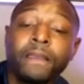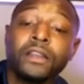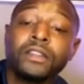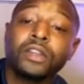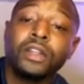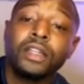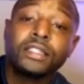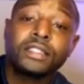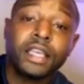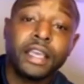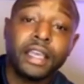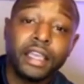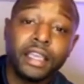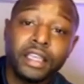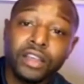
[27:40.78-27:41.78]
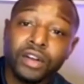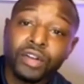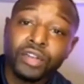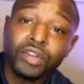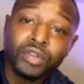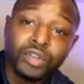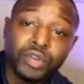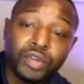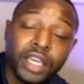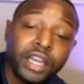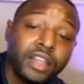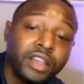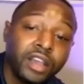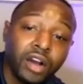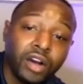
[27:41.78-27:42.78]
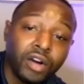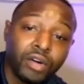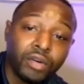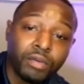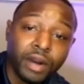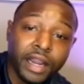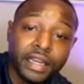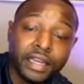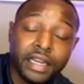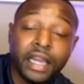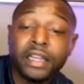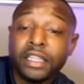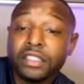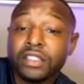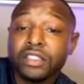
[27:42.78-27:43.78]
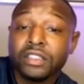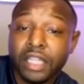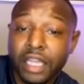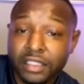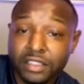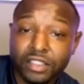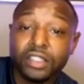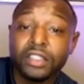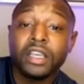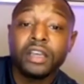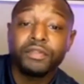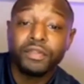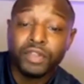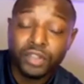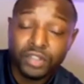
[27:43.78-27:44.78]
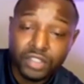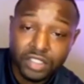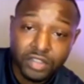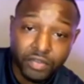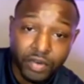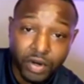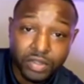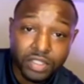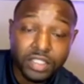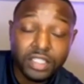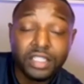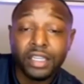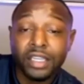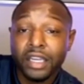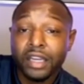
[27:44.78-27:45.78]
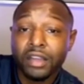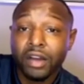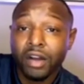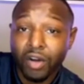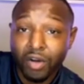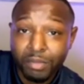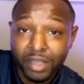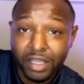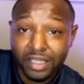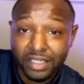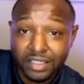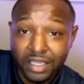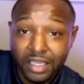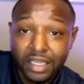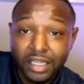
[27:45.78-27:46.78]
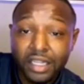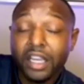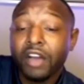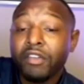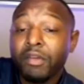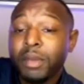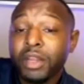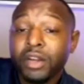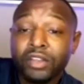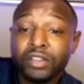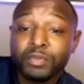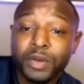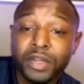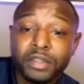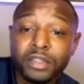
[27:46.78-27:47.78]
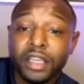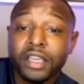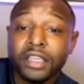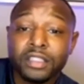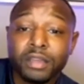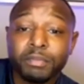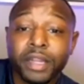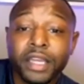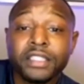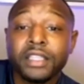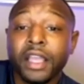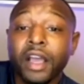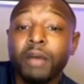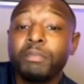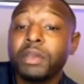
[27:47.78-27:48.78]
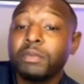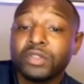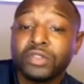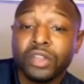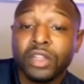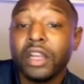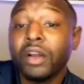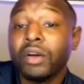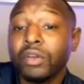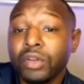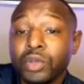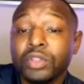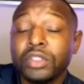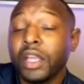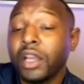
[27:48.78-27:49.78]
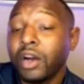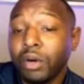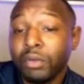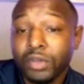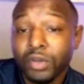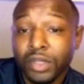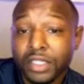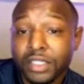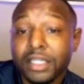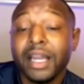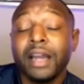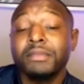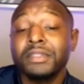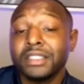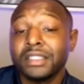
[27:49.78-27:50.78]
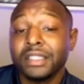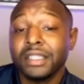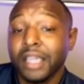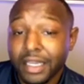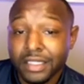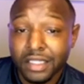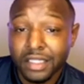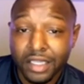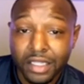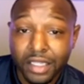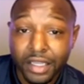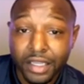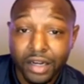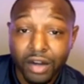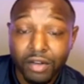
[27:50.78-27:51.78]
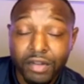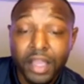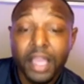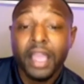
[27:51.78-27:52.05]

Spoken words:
So let's say, you get in your home right now. That should give you a sense of urgency to get in your home, because the government is putting things in place to help people so they don't lose their home during this time, just in case they get laid off.